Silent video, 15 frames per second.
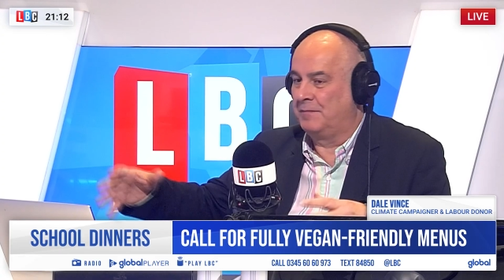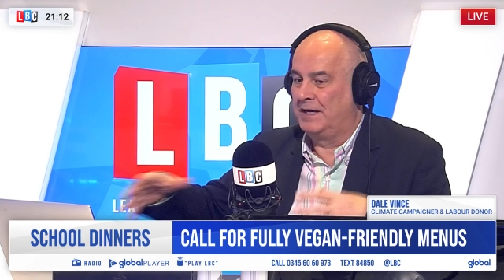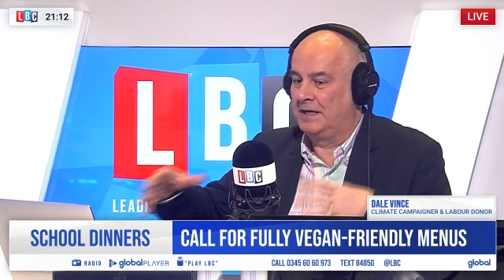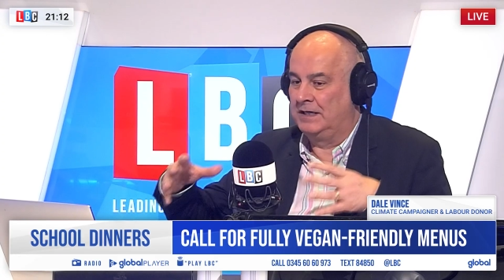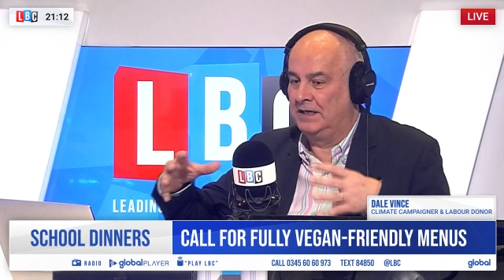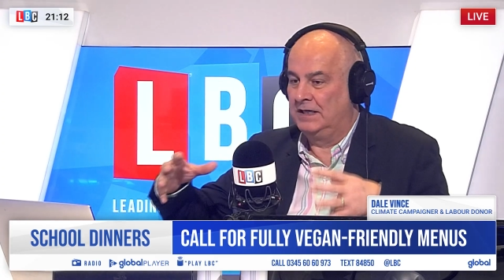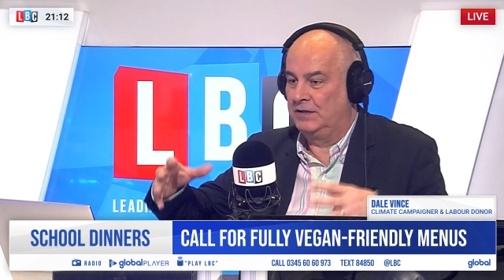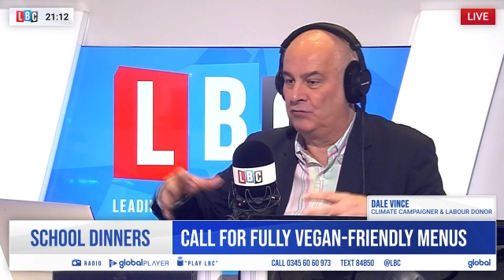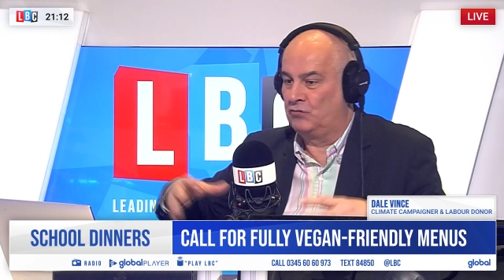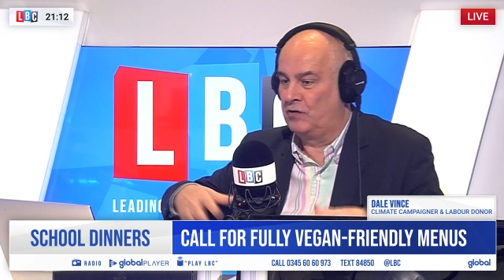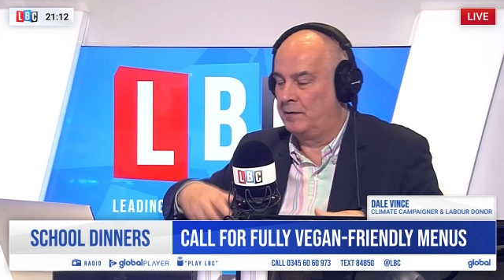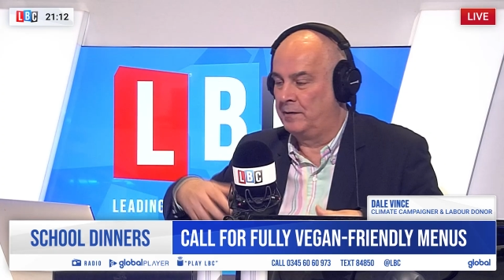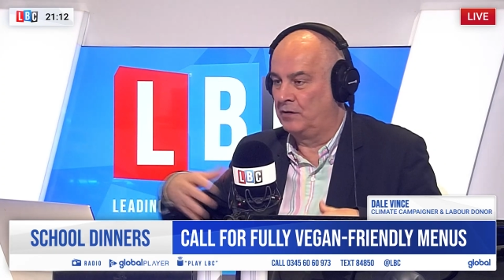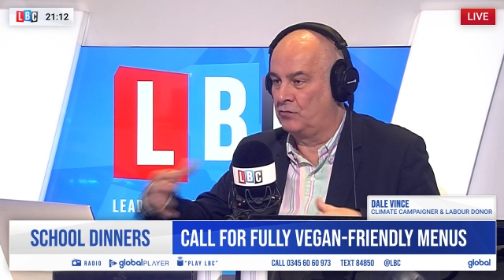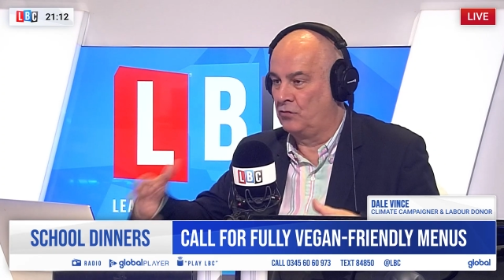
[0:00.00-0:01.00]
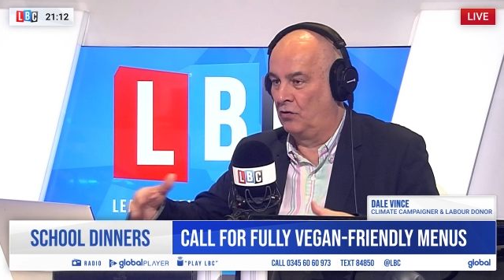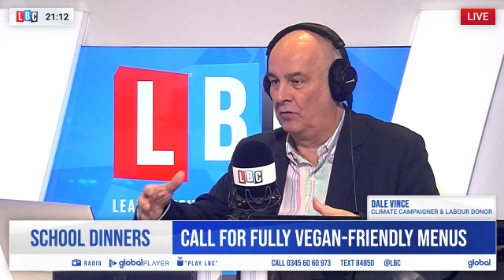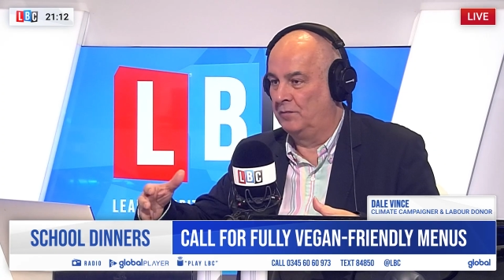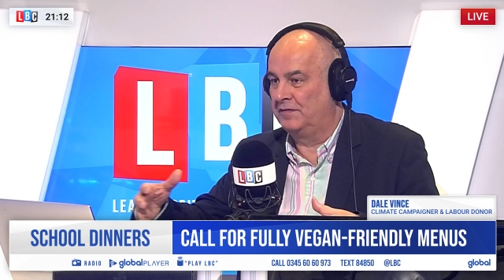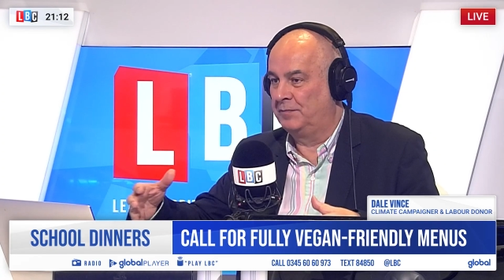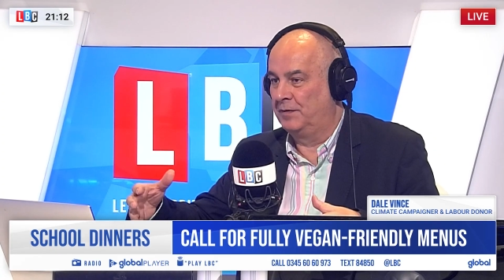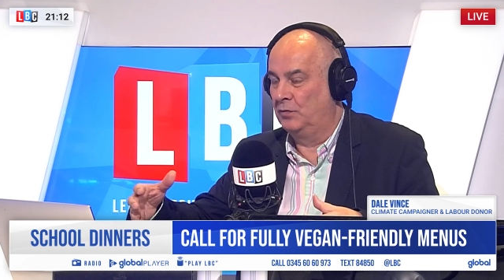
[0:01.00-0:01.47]
mainly growing
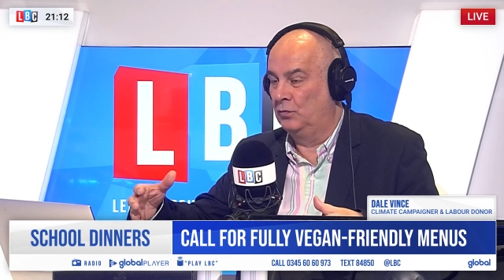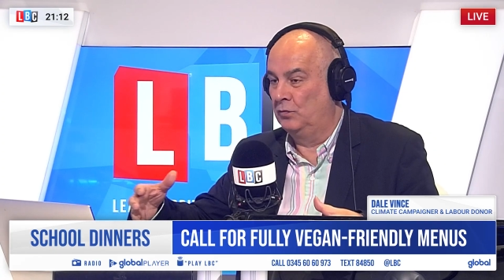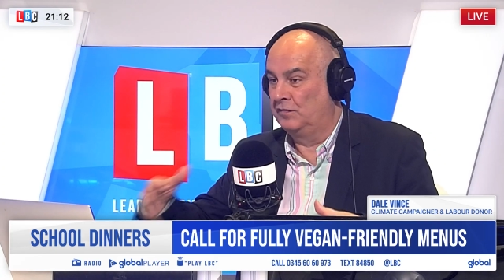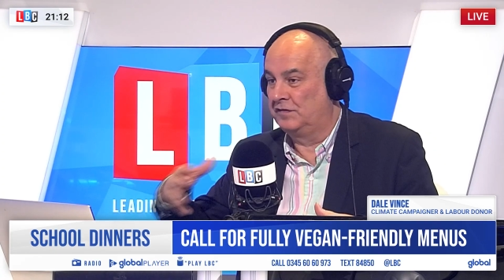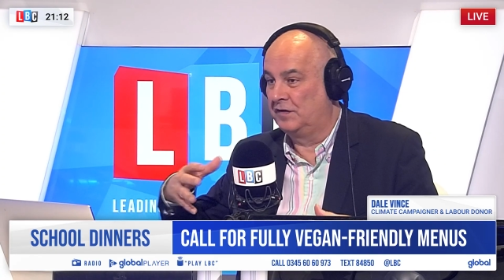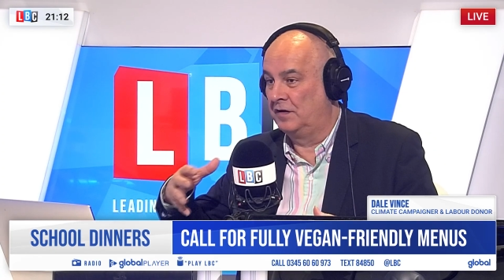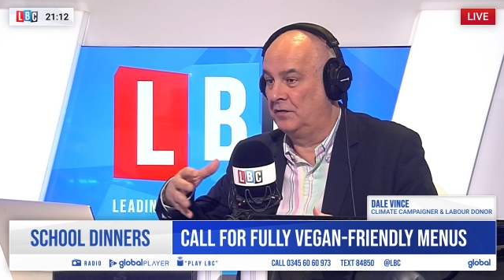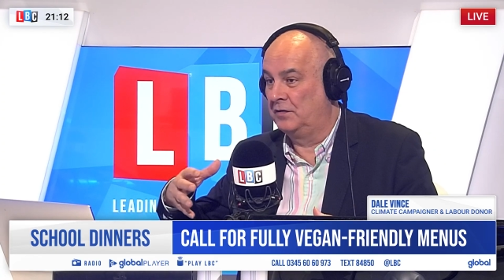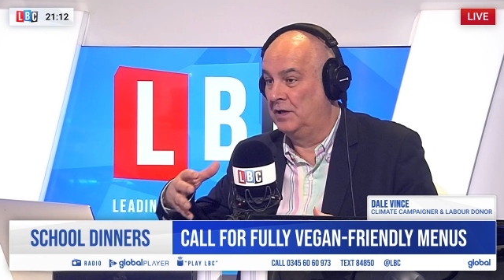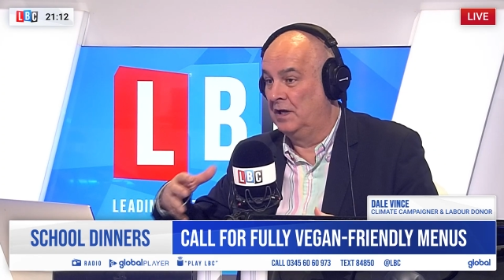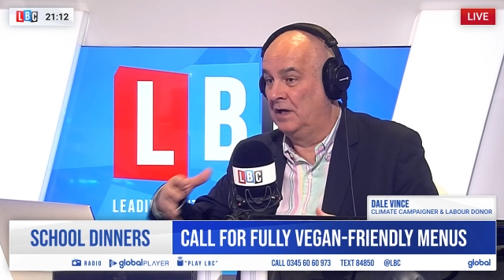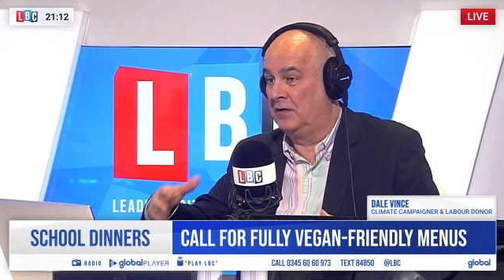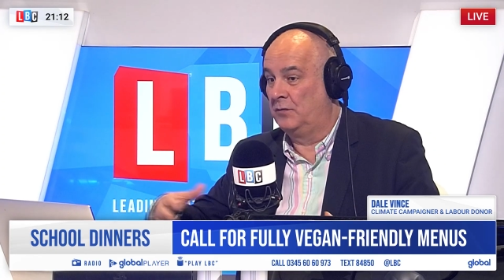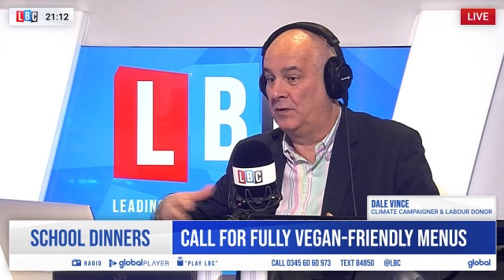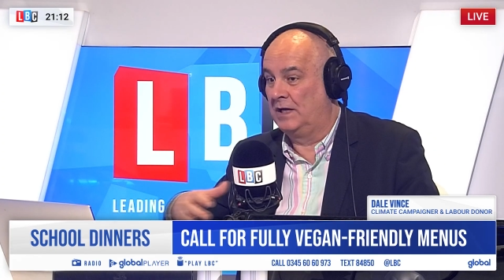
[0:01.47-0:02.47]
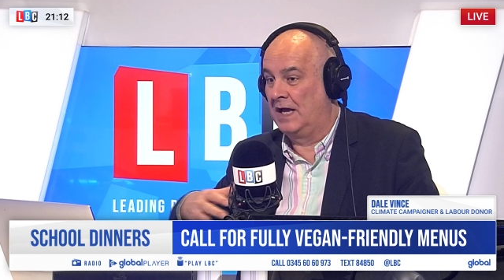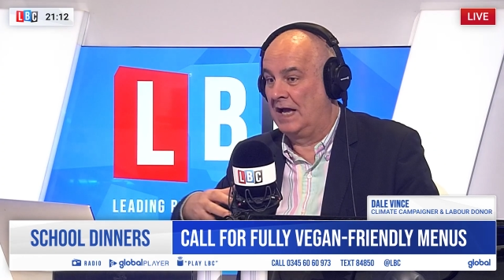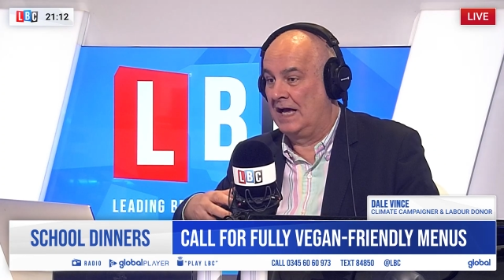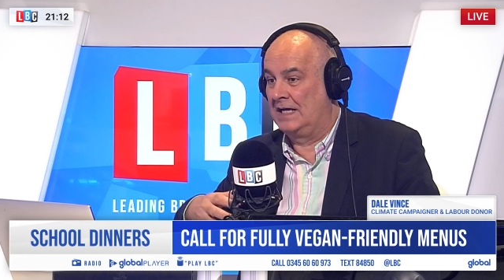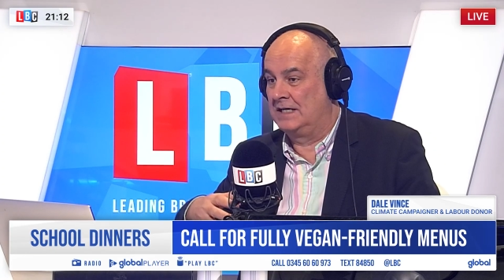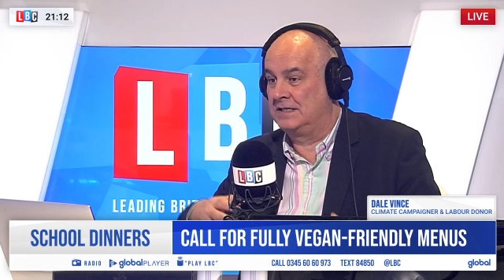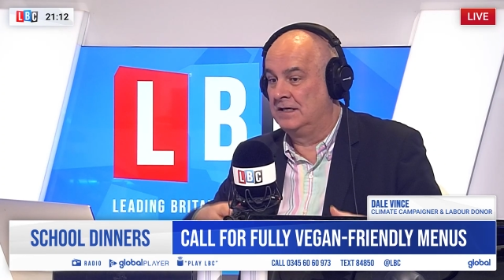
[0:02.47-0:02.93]
crops, but also we
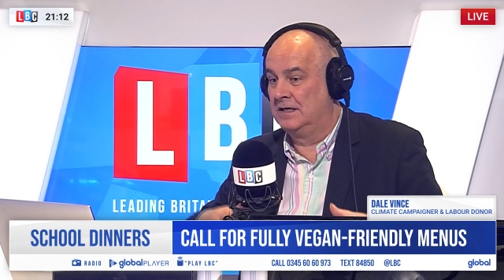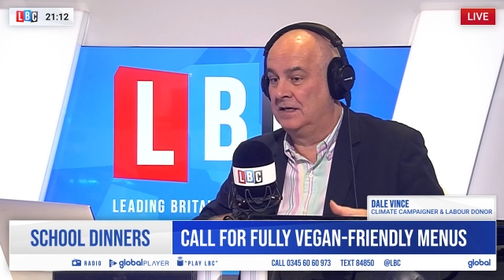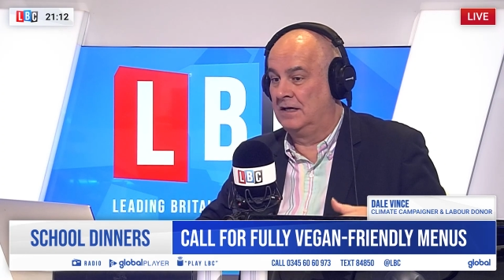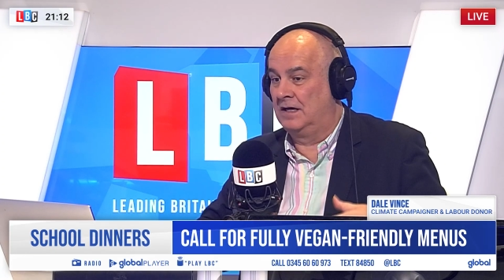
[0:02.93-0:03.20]
had